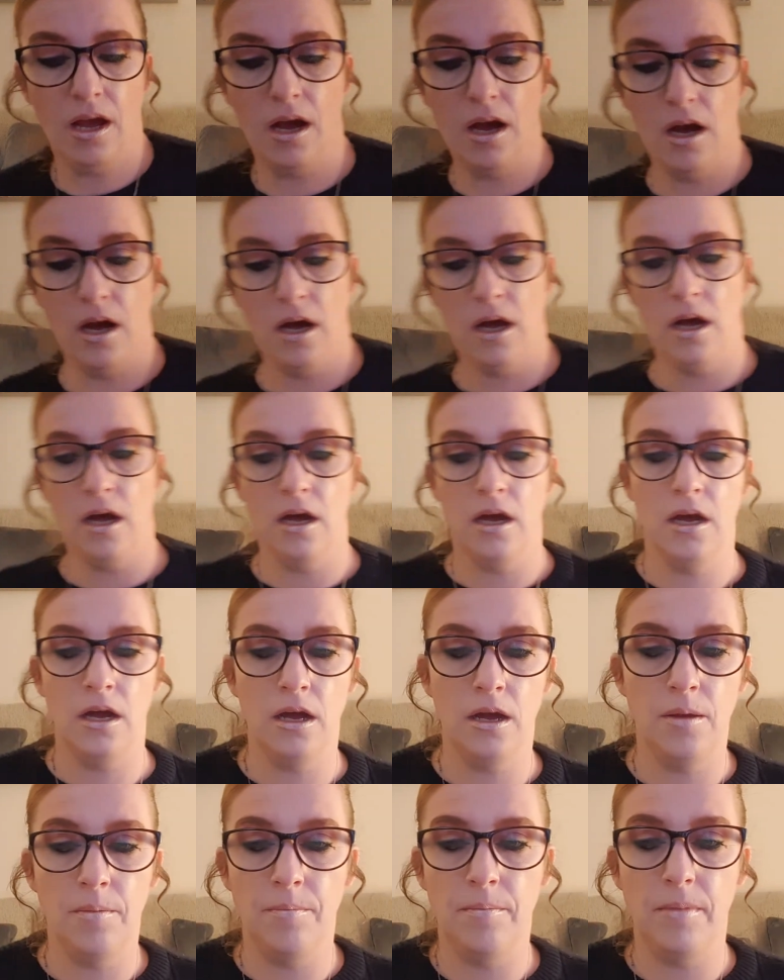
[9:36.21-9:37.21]

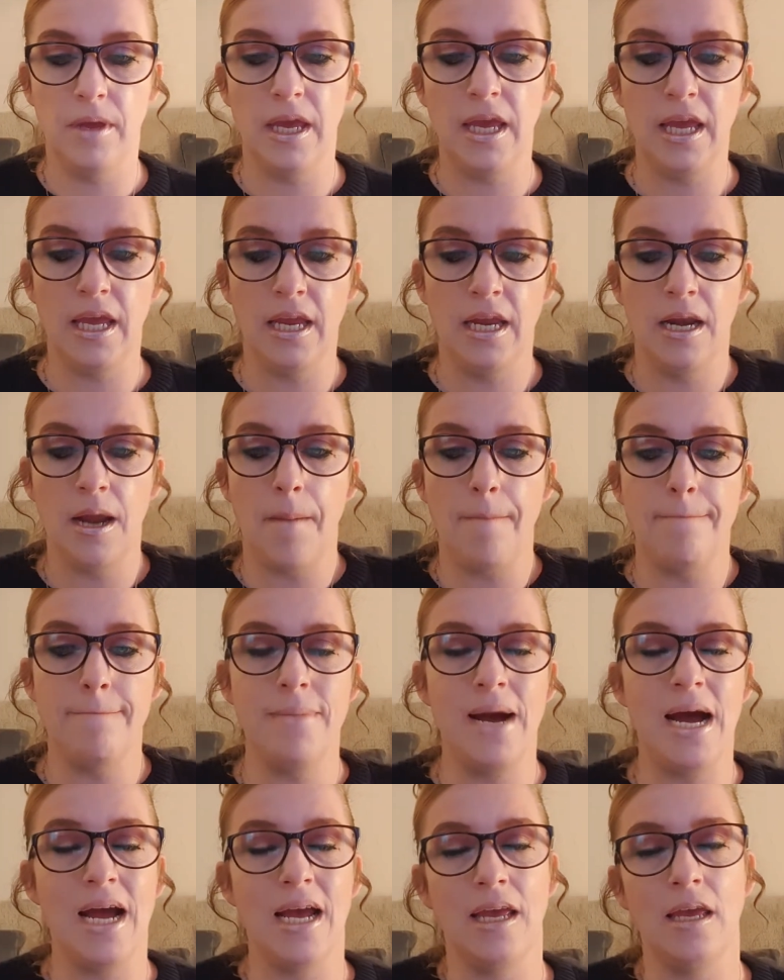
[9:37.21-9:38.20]
in
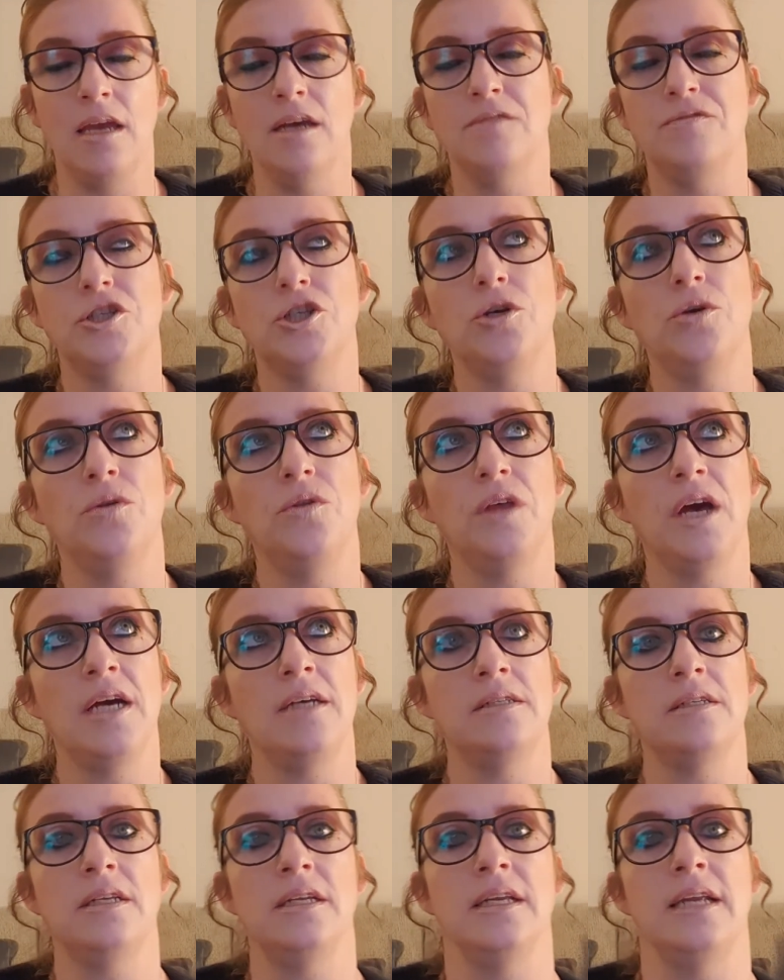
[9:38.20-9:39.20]
May of
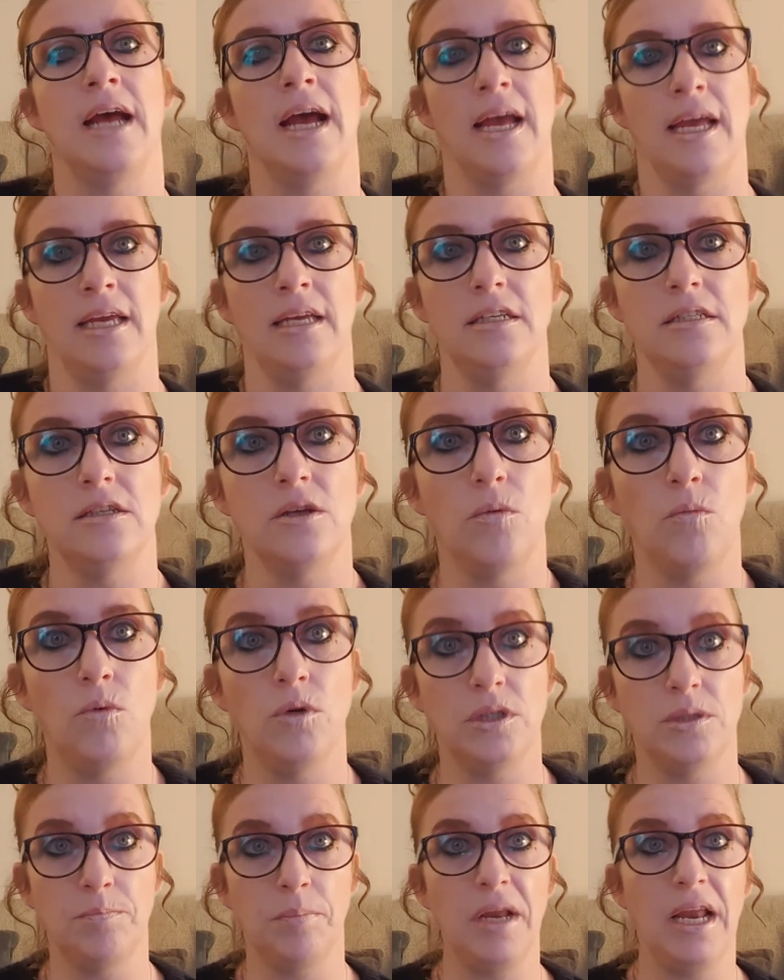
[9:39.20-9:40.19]
2008,
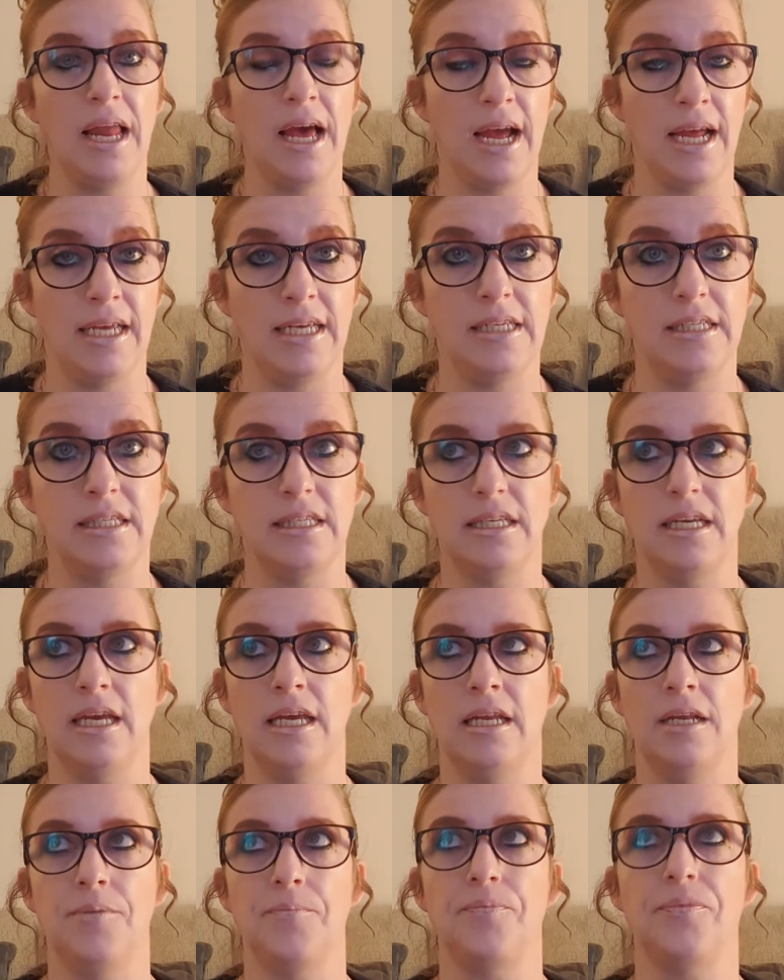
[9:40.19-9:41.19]
was placed
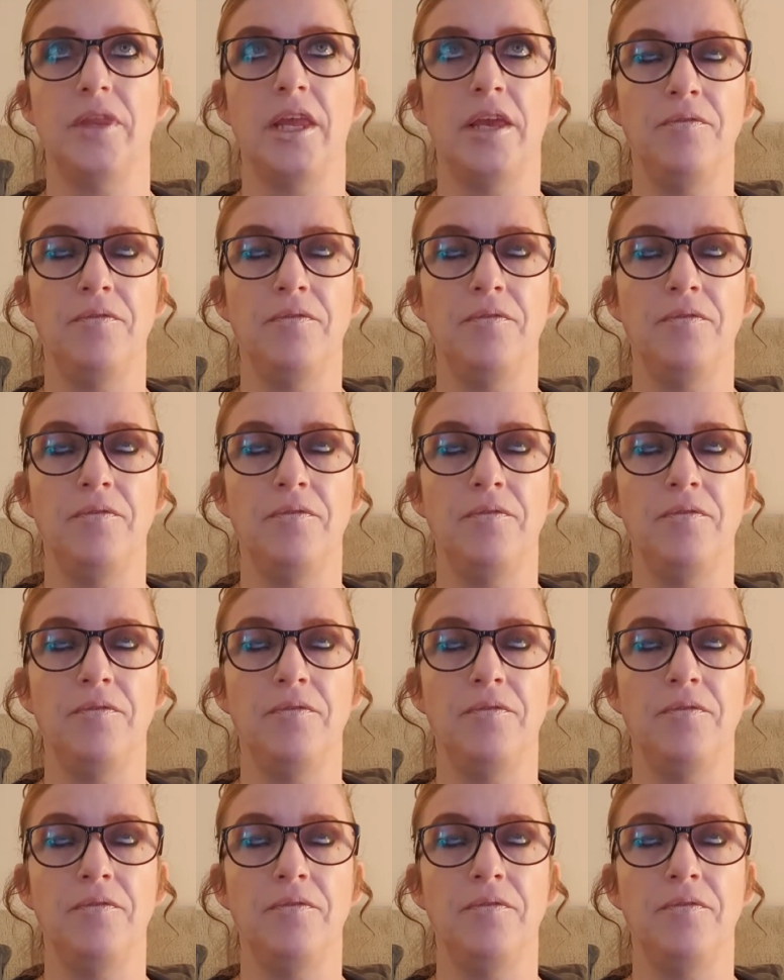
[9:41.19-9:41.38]
in,